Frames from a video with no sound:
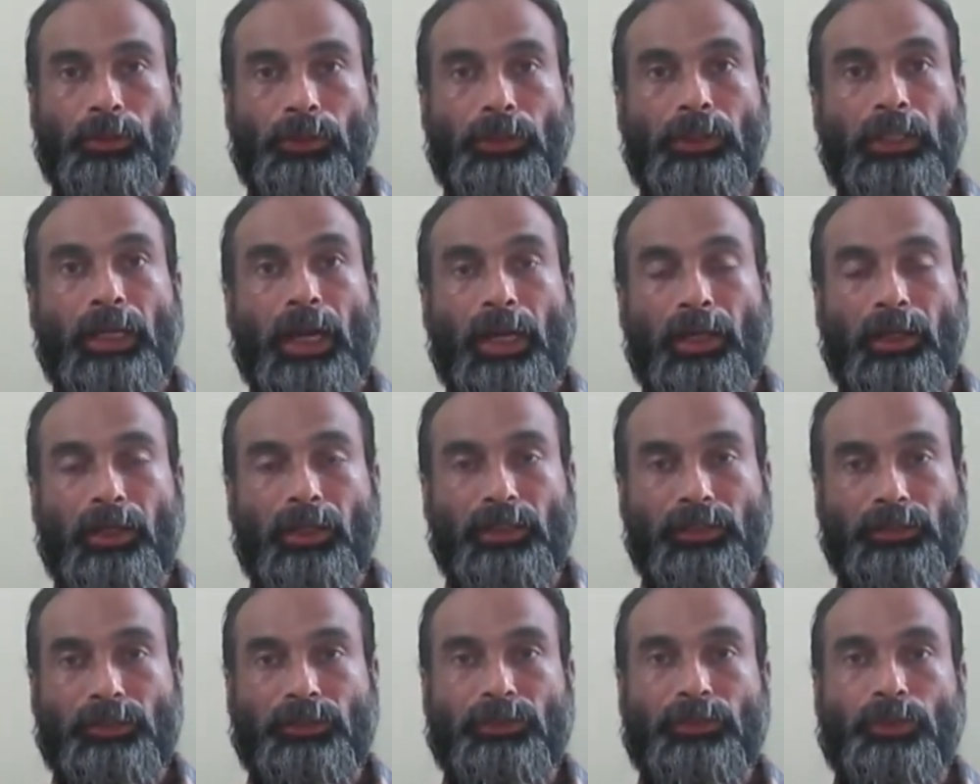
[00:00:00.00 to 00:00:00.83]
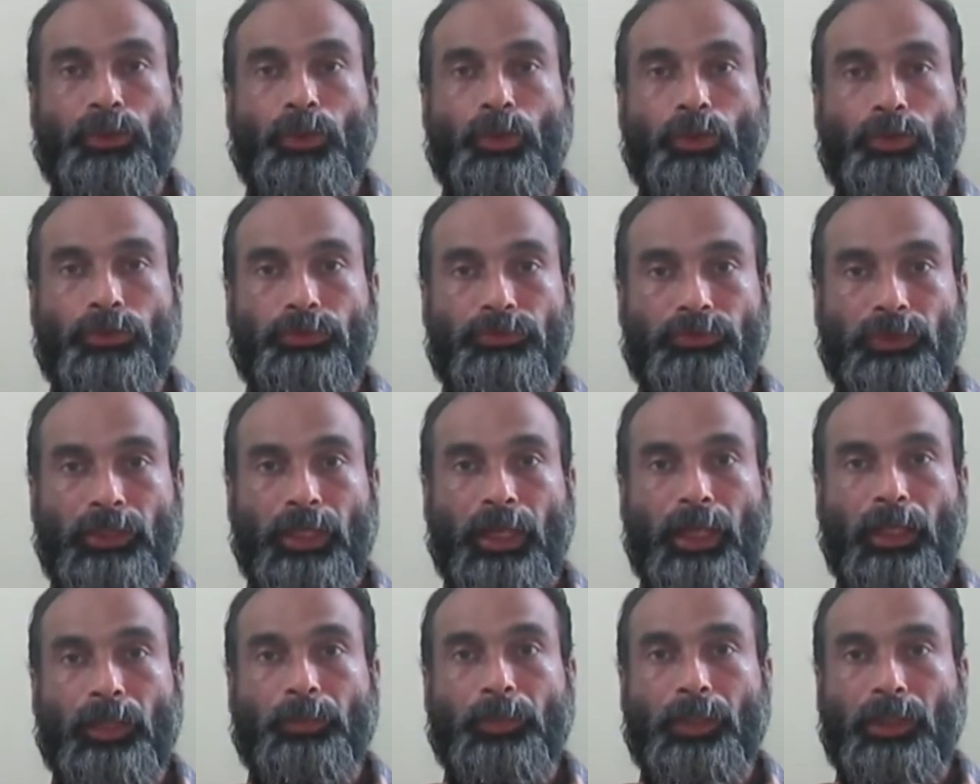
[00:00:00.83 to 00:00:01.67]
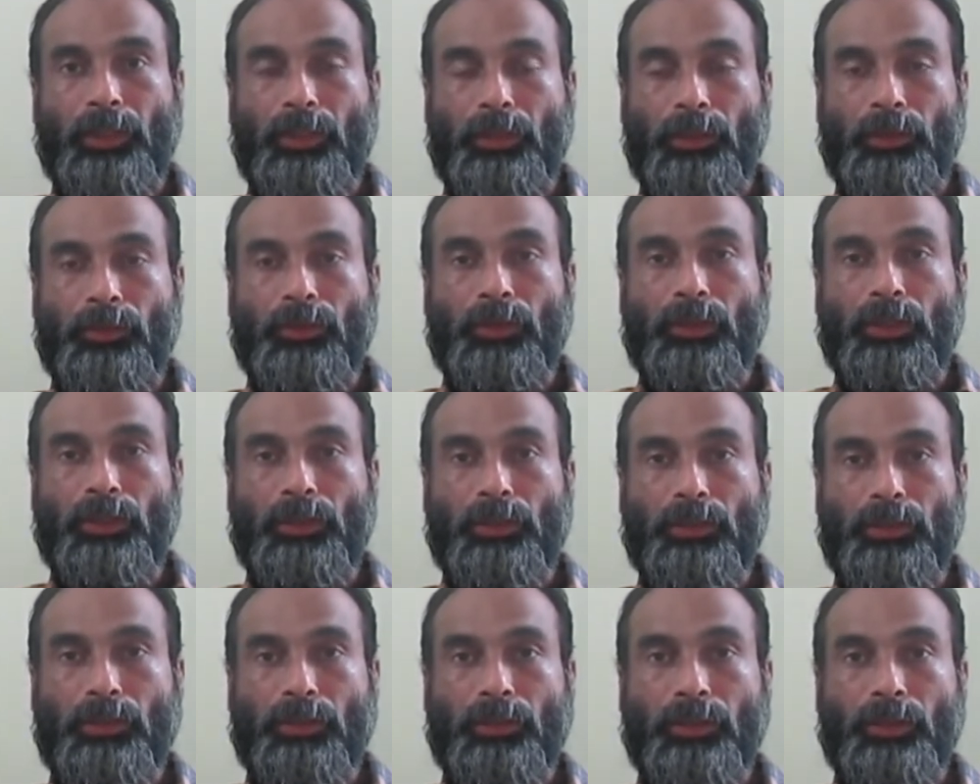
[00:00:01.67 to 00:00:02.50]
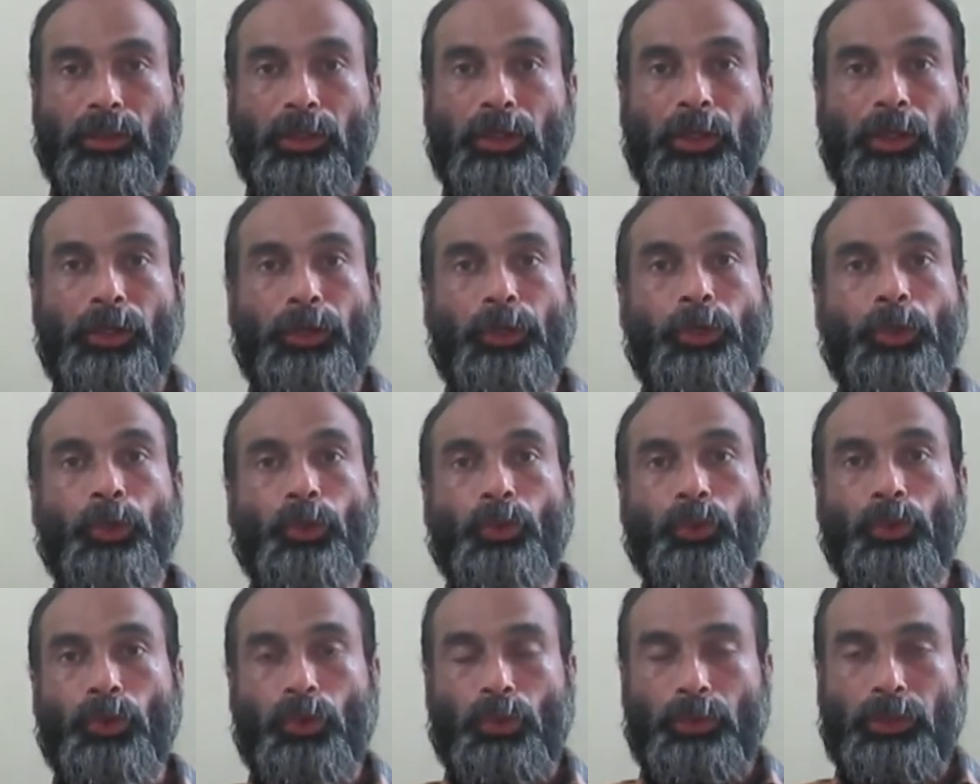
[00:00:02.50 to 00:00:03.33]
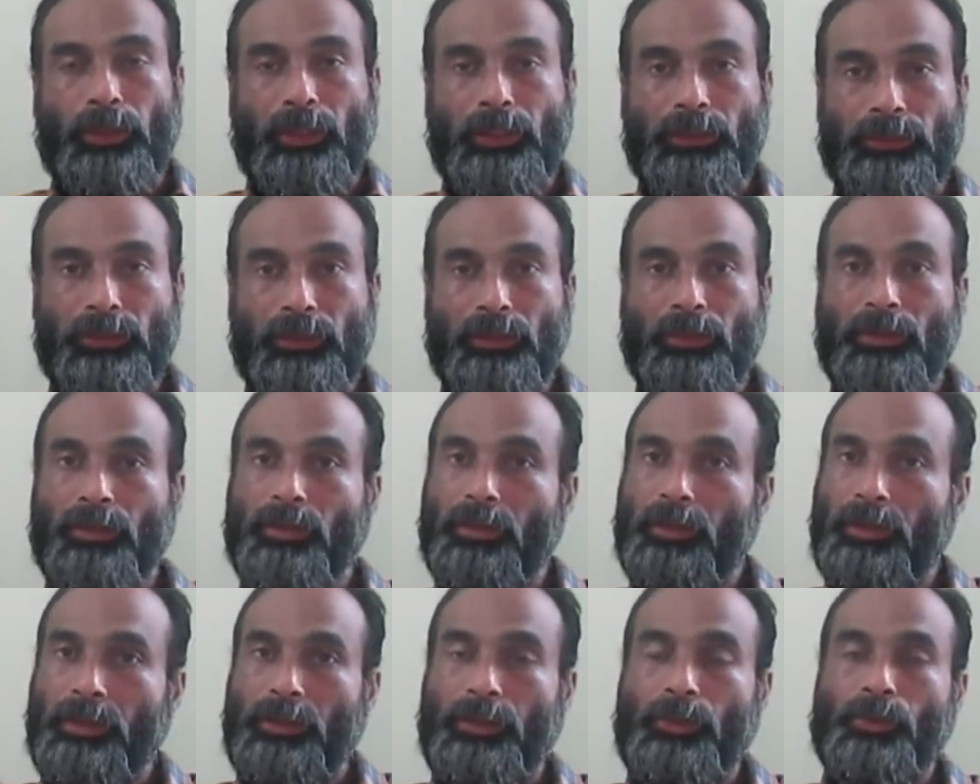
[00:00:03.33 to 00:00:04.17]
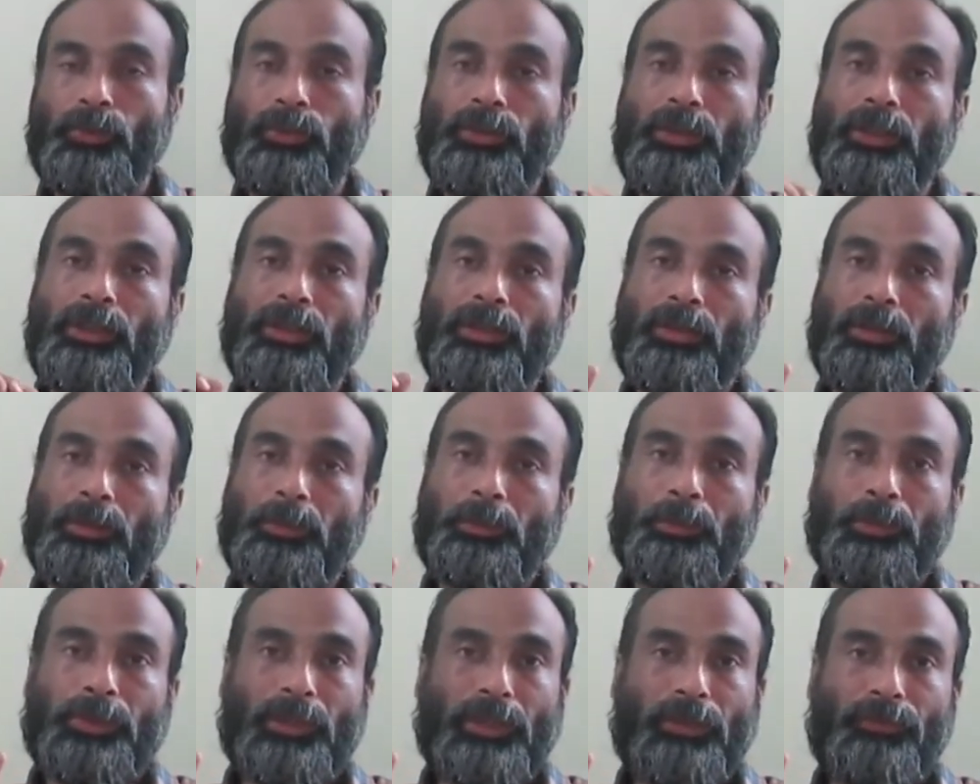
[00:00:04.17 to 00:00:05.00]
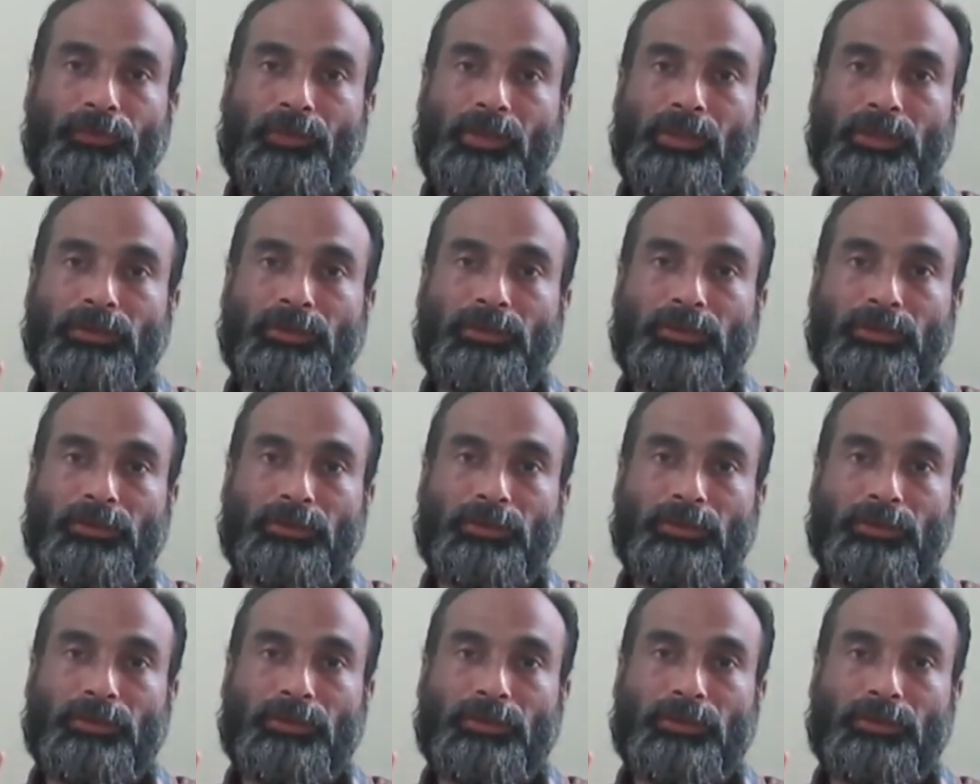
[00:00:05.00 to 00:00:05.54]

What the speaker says: address of that particular new location into the previous